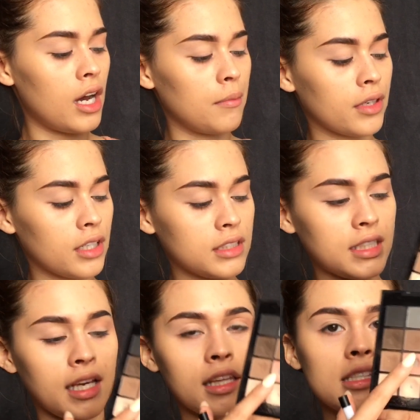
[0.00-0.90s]
I'm gonna
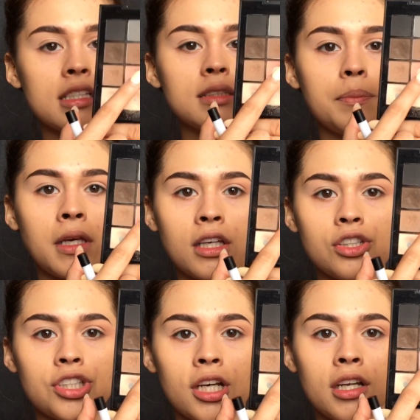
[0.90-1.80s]
take this
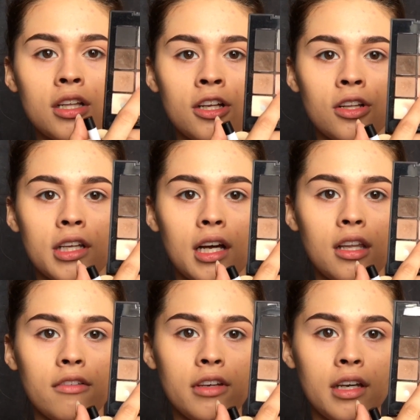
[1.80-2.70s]
pinky shade, Clearly I
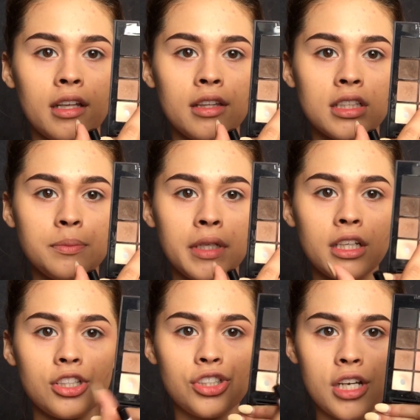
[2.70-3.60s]
Love It, this
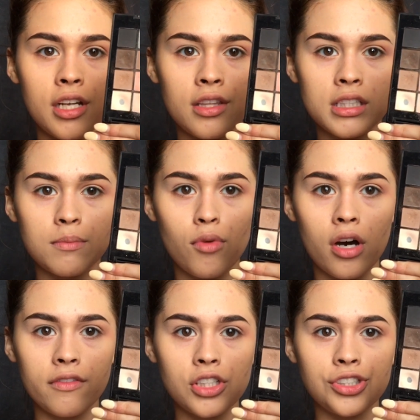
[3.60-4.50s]
pinky shade and this
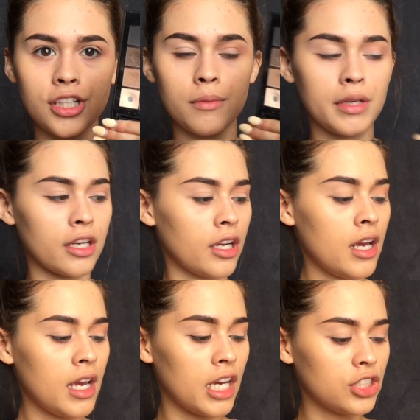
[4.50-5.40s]
mauve shade up here,
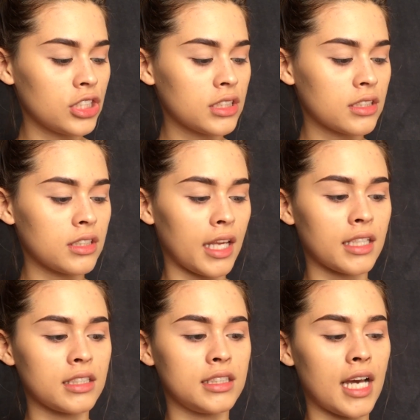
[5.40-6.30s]
and just
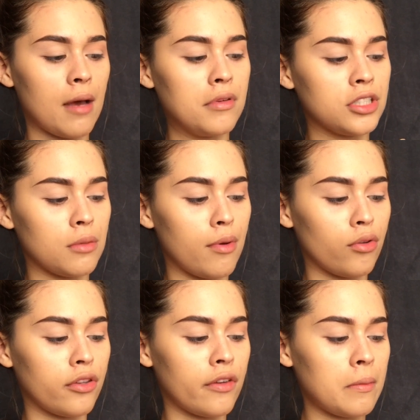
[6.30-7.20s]
like dab into
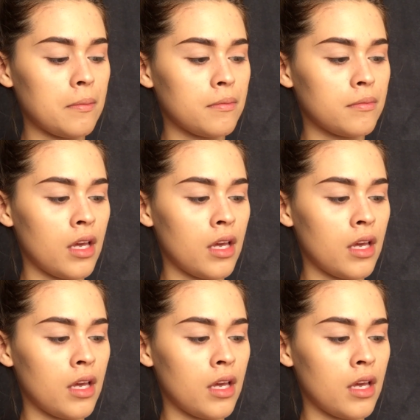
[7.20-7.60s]
both of them.